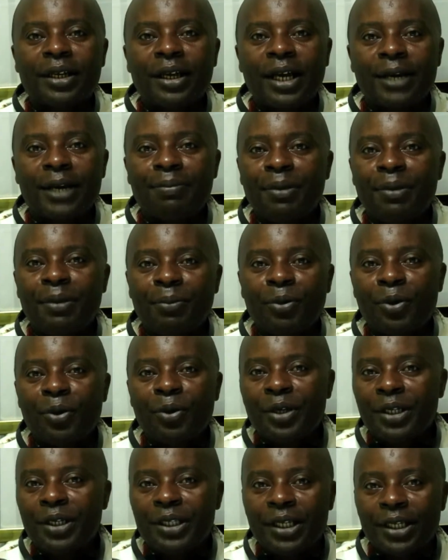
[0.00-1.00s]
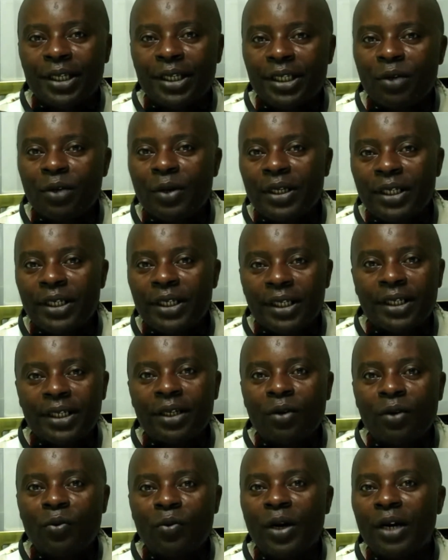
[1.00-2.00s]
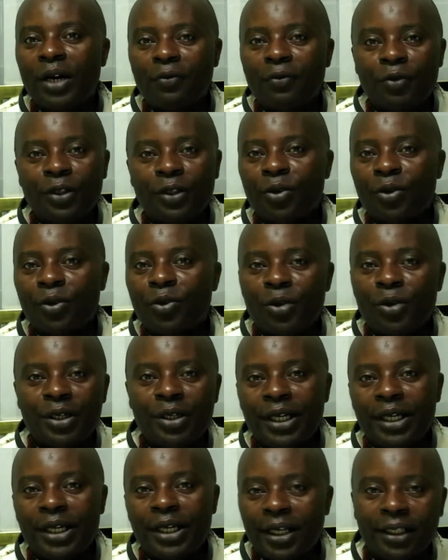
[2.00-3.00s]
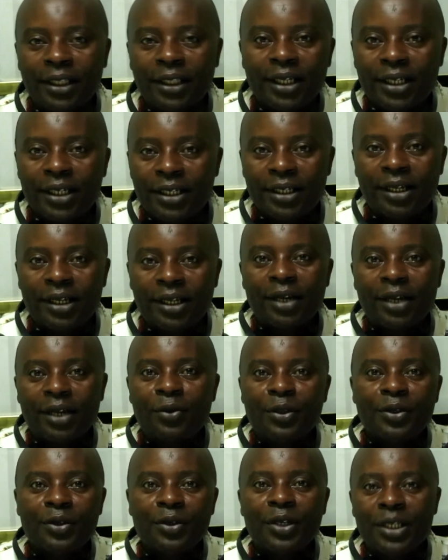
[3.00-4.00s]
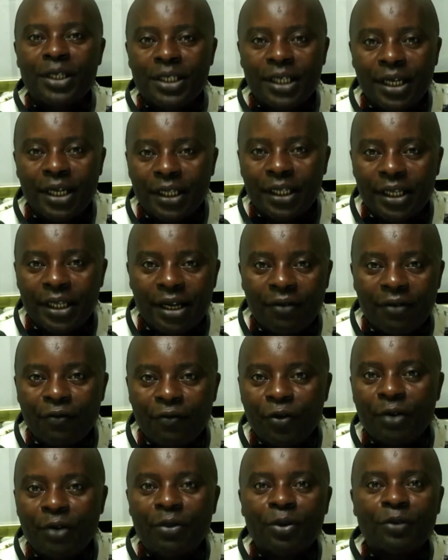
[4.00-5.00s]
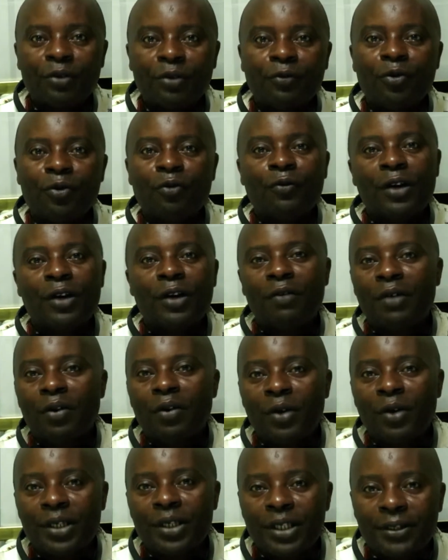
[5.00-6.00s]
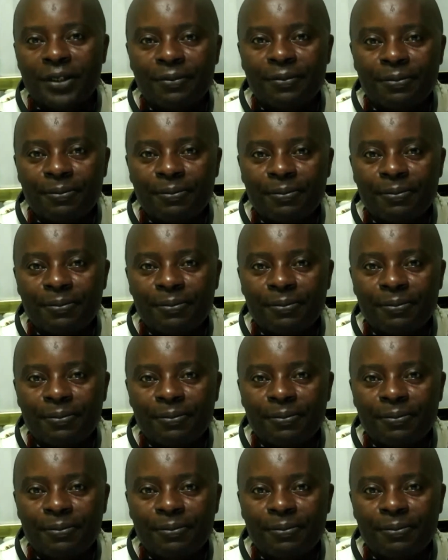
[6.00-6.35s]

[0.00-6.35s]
And people in this case here were taking one for the road like that. We really stayed there for about 4 or 5 hours.